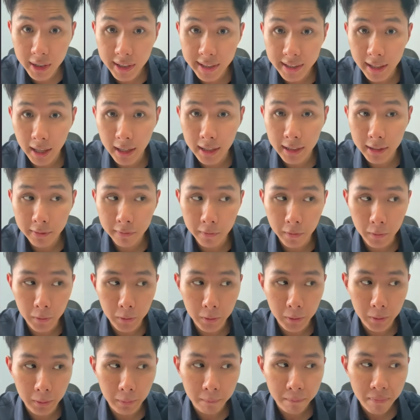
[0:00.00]
stands
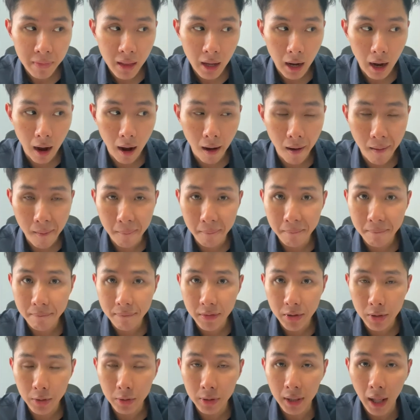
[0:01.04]
for
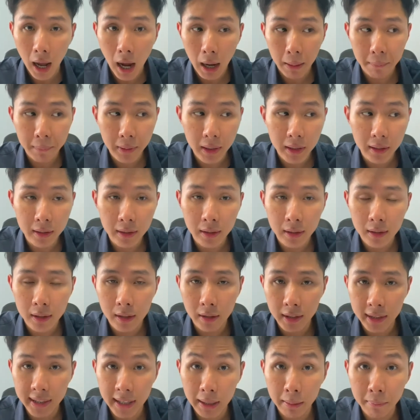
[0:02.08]
you type in
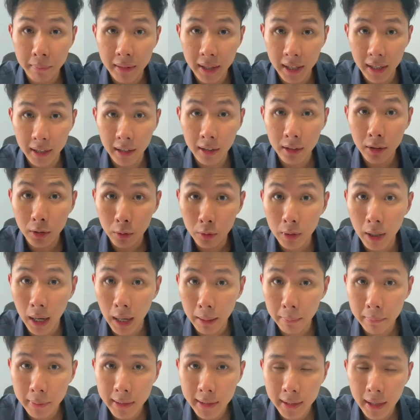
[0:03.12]
the same data 2
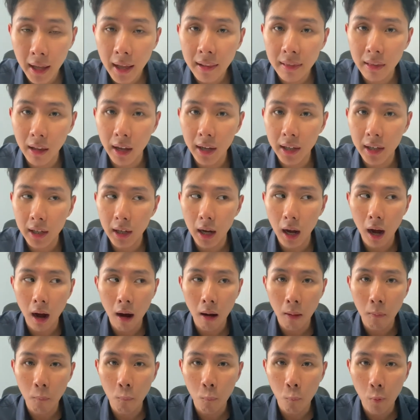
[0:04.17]
times, like
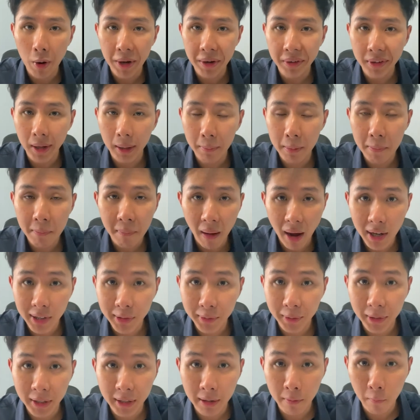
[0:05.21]
when you type in
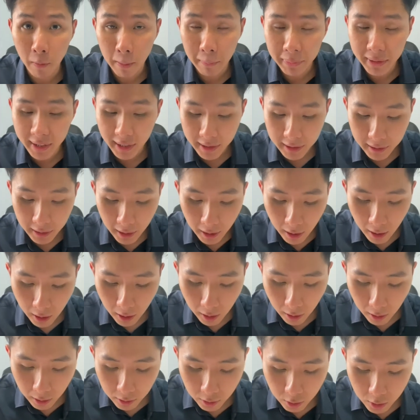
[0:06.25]
password in a website,
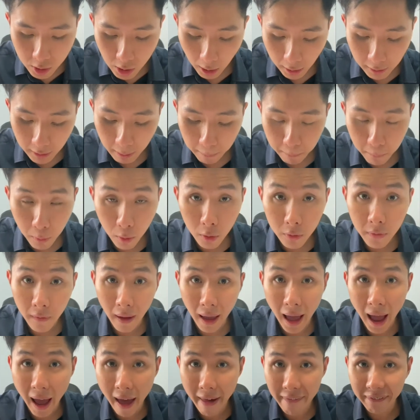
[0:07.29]
to check that both
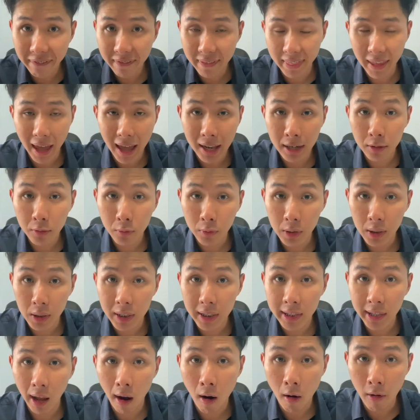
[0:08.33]

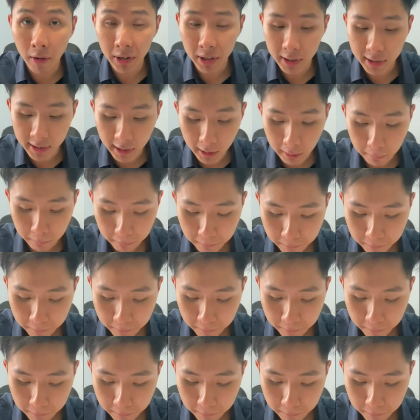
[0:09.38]
entries are the same.